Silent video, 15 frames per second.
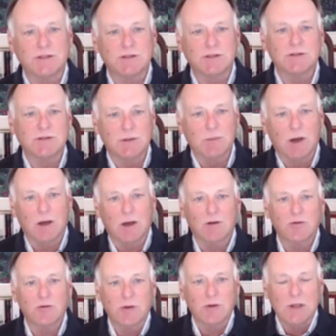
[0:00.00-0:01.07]
efficiency
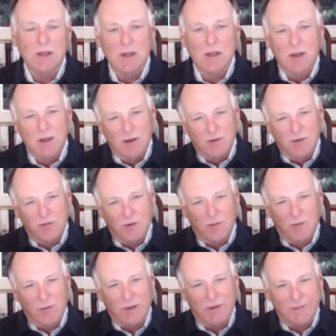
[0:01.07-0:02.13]
models. So
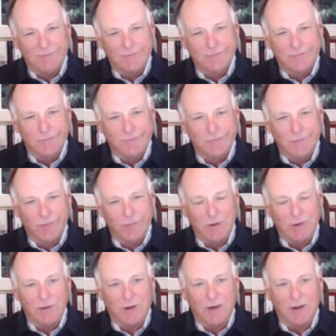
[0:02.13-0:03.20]
when
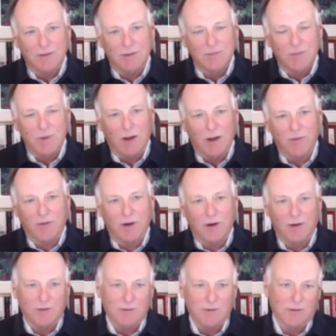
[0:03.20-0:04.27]
we look at healthcare